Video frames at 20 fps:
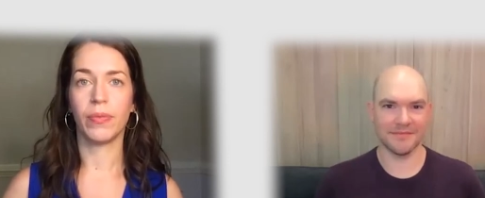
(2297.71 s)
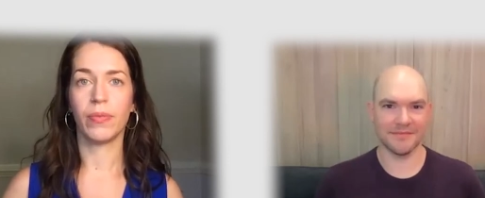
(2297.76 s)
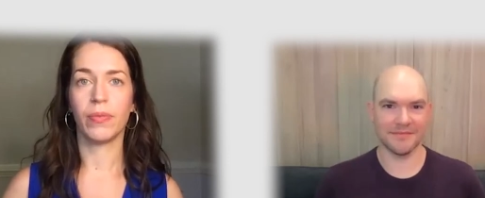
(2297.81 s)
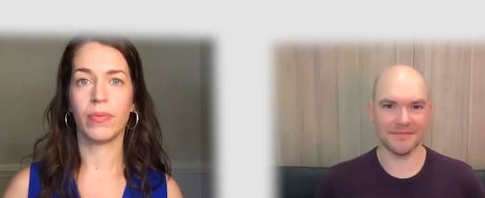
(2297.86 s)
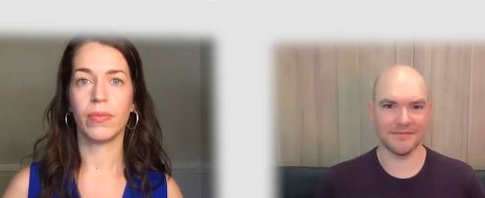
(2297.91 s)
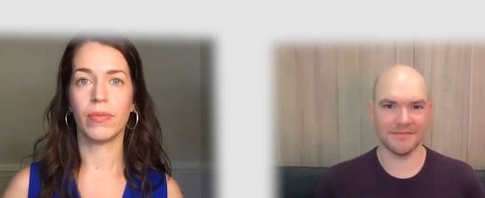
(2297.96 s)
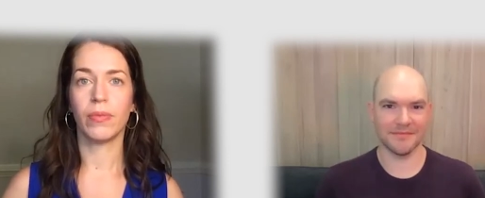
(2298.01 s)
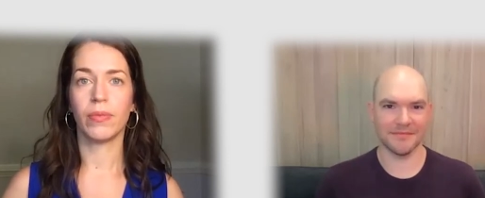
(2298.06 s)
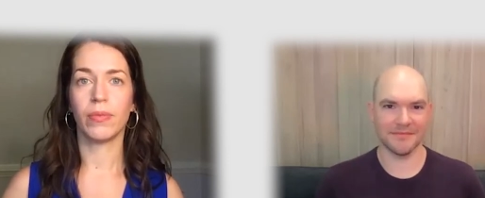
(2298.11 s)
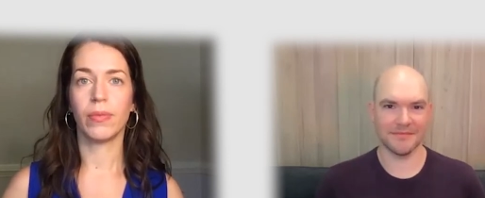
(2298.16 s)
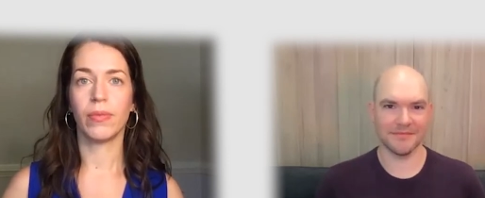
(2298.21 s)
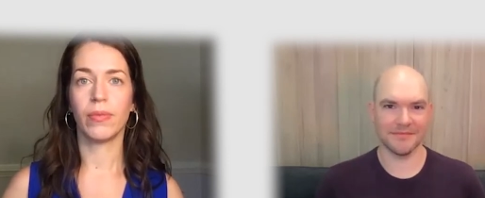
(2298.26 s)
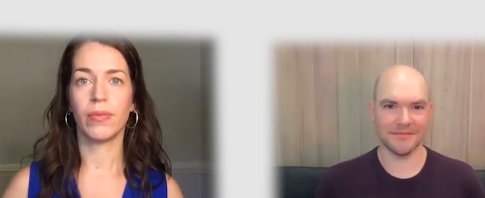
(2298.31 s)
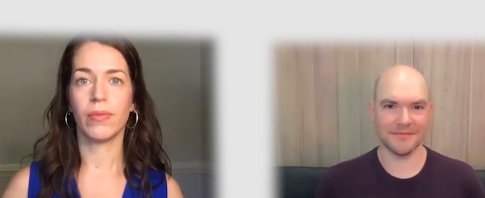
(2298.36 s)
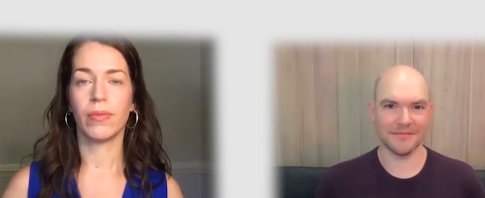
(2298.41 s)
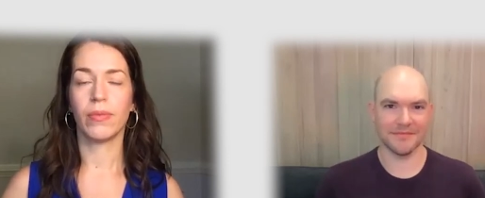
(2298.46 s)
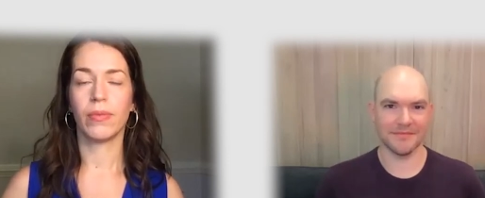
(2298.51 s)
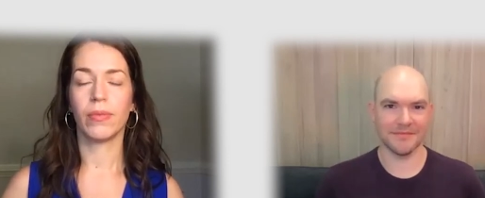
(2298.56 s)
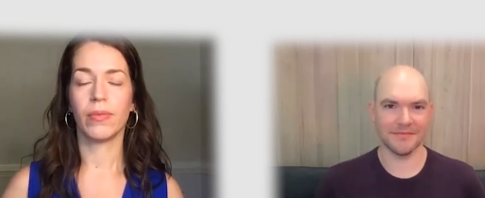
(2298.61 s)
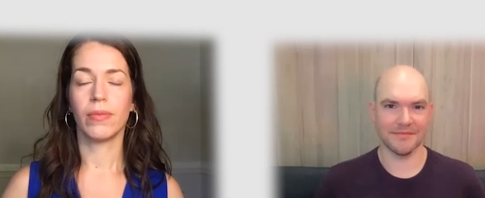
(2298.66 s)

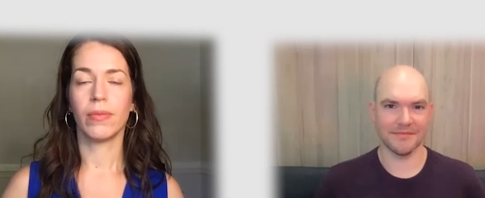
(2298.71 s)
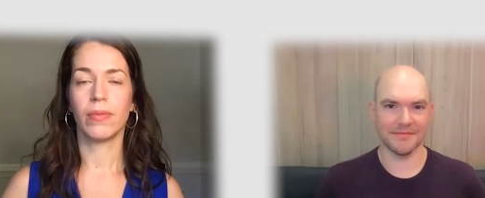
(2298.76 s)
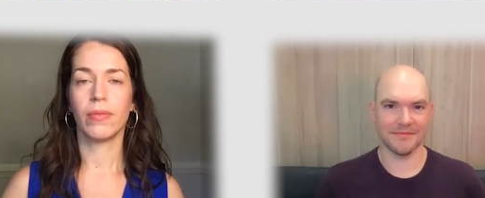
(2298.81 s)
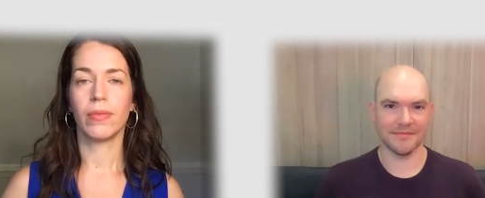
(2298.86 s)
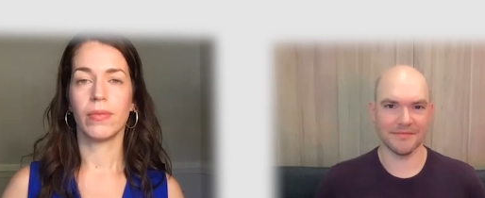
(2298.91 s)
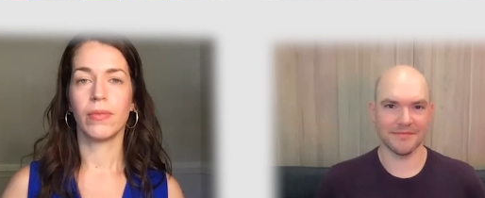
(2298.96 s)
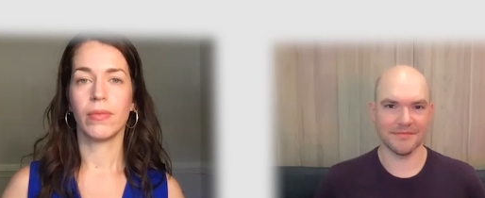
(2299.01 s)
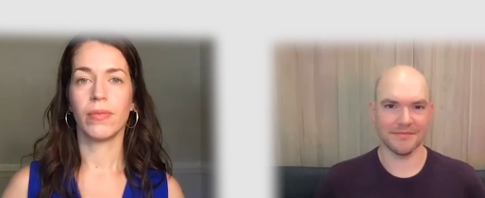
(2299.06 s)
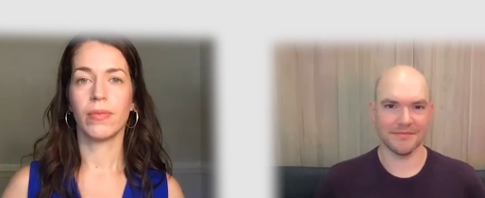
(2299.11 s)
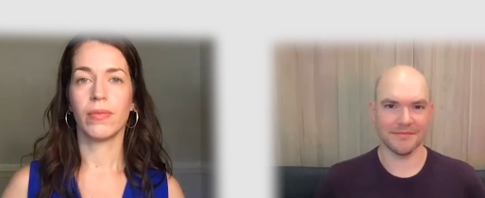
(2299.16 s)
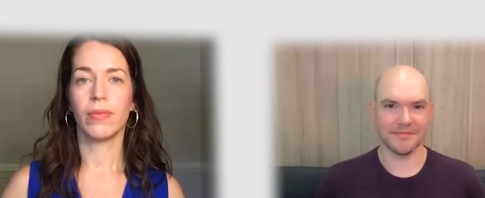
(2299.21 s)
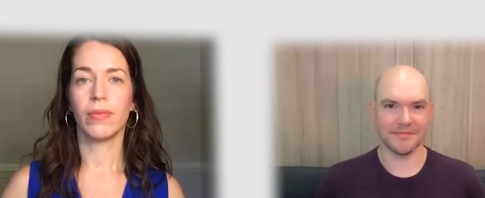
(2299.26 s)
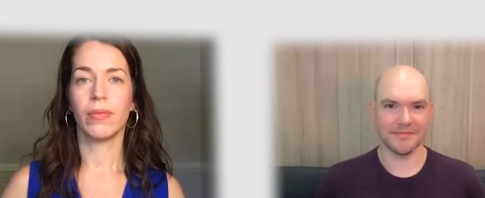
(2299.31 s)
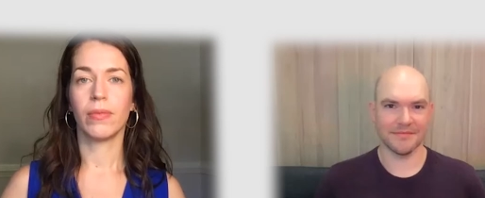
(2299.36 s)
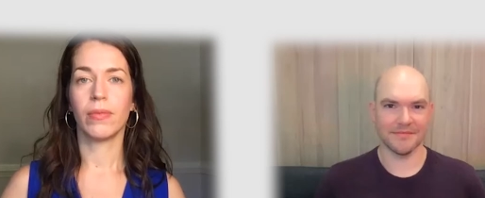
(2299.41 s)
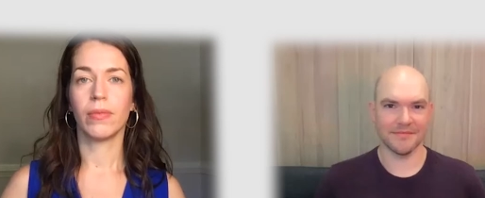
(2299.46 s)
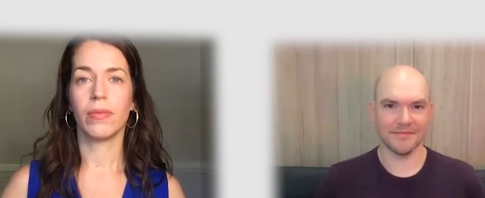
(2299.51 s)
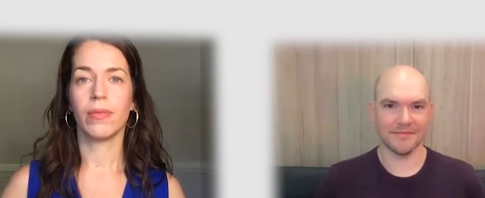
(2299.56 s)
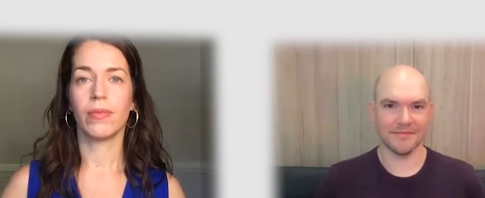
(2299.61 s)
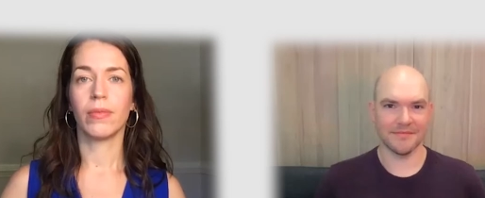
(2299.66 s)

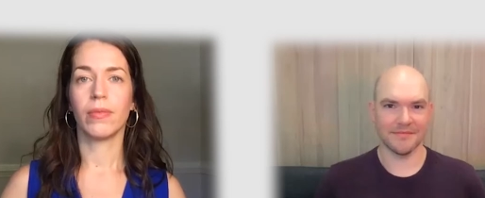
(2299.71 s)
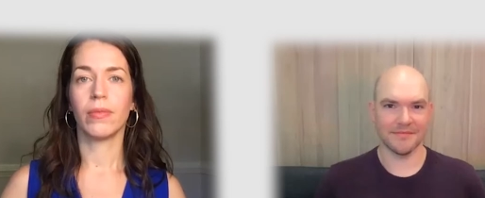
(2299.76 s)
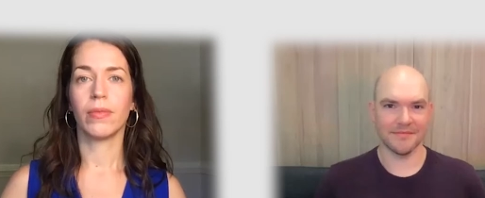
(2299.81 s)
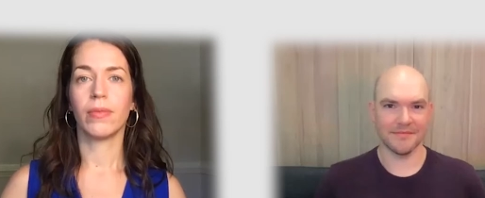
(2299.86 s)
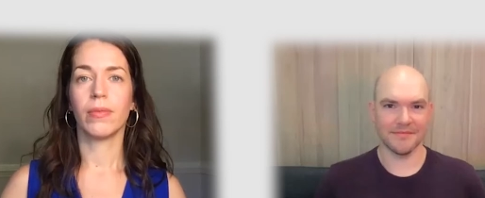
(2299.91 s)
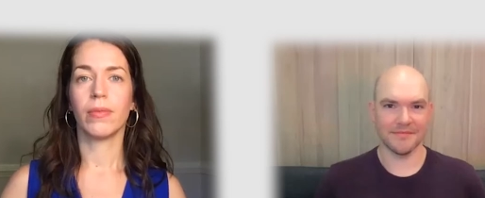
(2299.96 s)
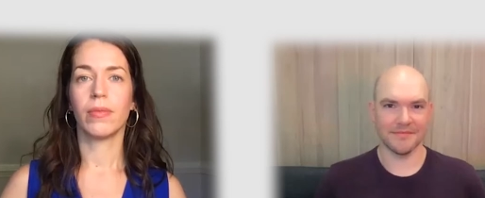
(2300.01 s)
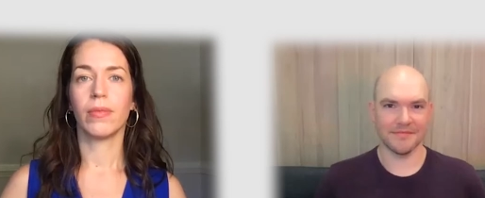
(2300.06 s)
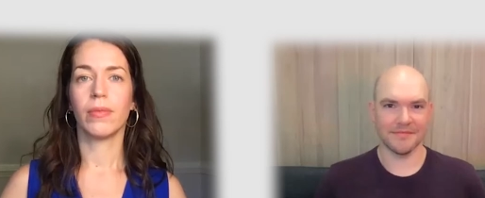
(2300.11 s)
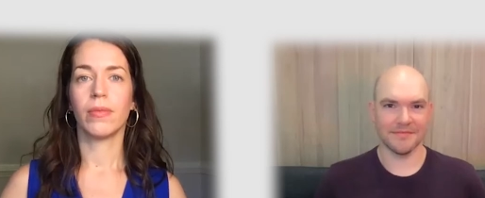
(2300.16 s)
Nothing is said.